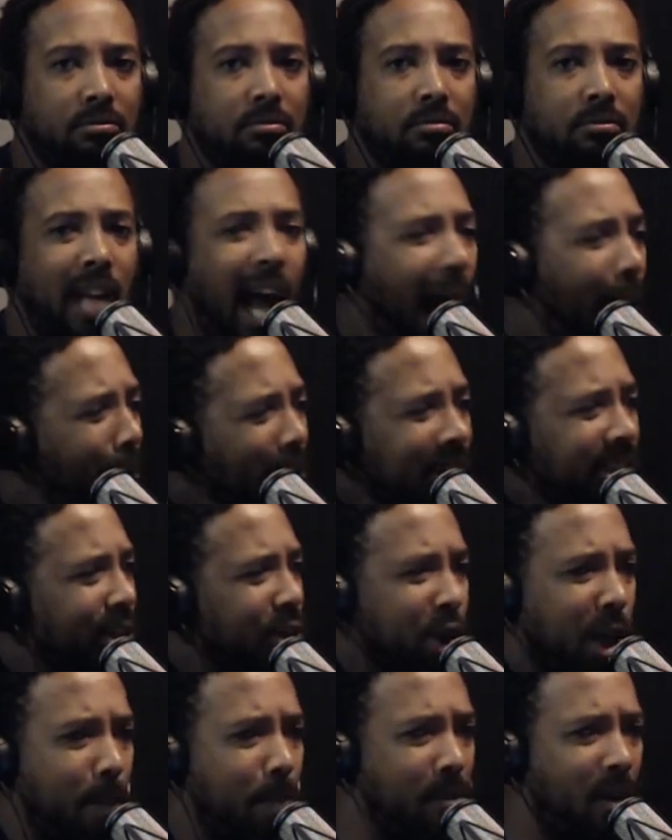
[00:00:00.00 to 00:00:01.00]
I wasn't
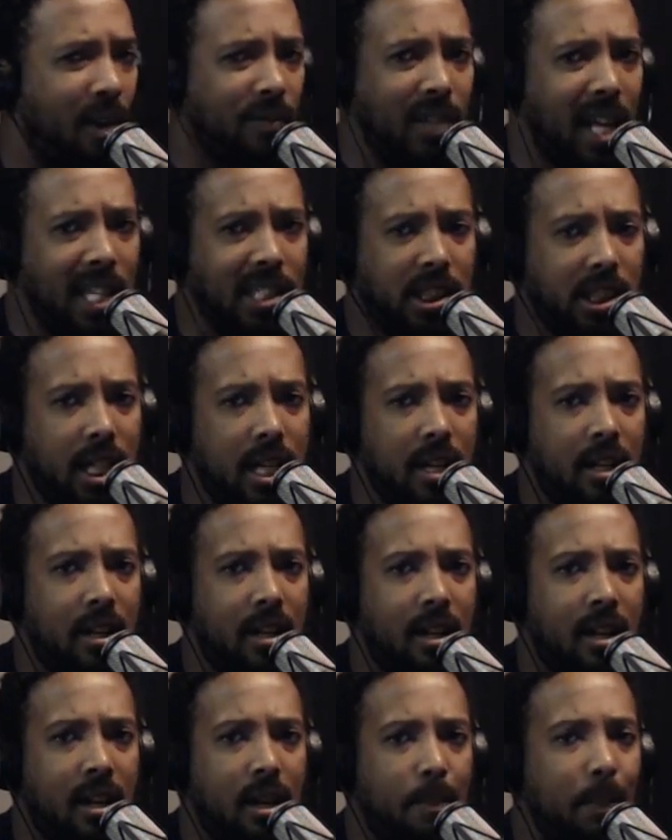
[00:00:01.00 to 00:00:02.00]
tripping off that shit
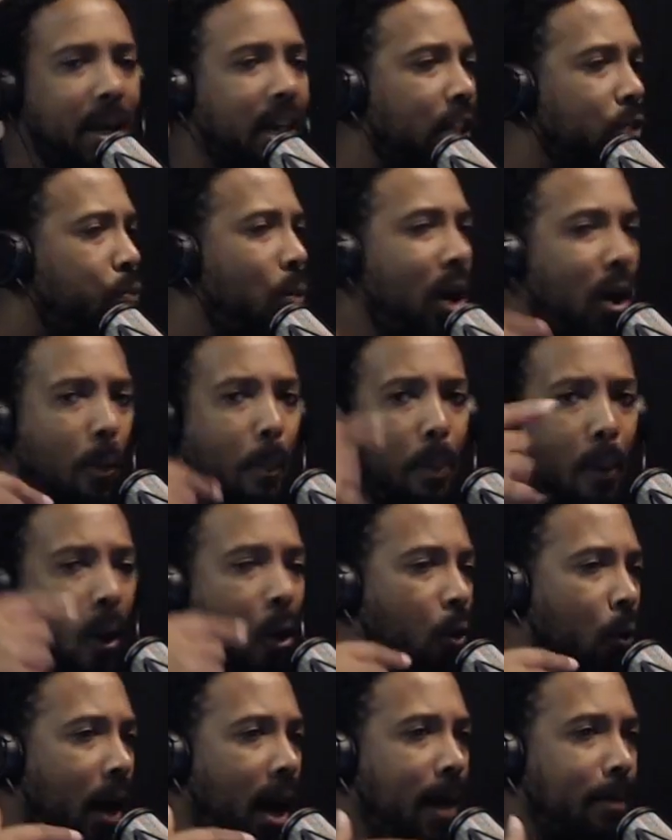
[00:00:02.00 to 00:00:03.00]
because we are
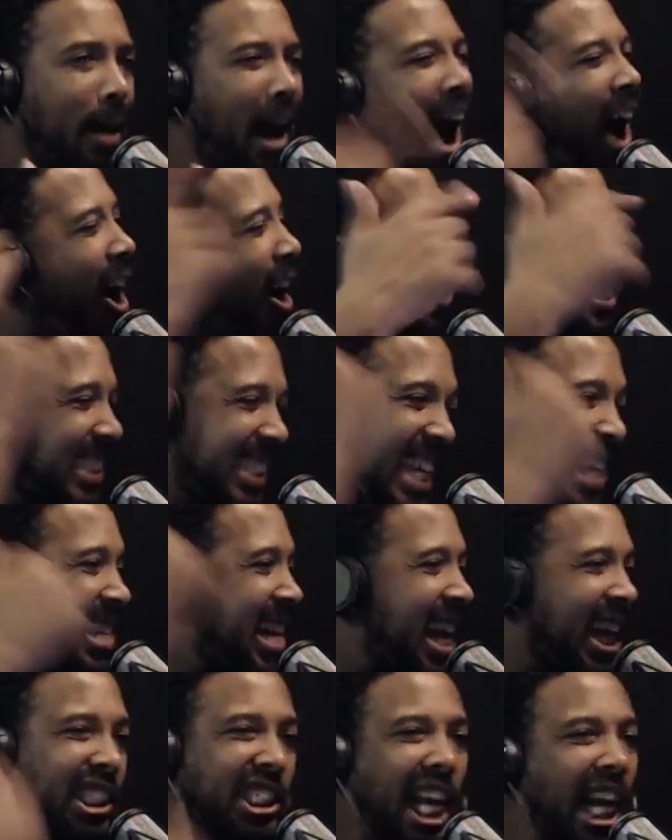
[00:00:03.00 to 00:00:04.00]
programmed to, see,
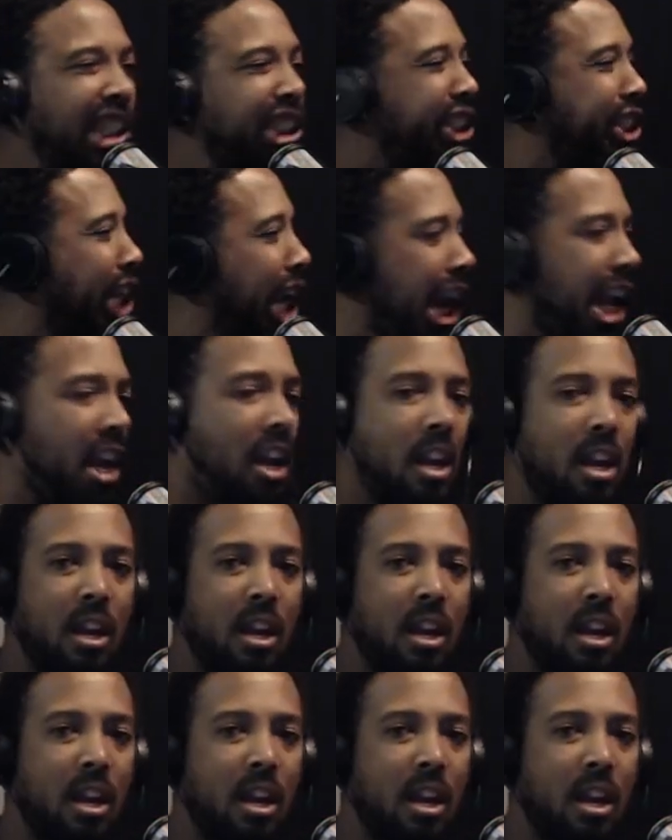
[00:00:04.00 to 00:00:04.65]
niggas ain't shit.